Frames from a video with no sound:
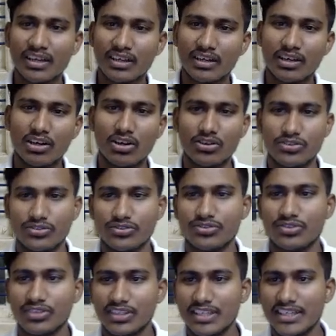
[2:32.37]
loss.
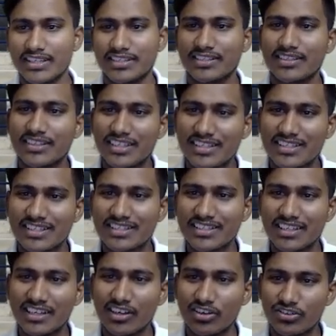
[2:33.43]
Yes, this is the
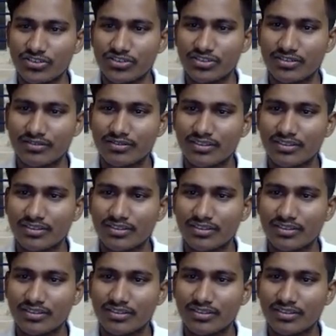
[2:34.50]
loss.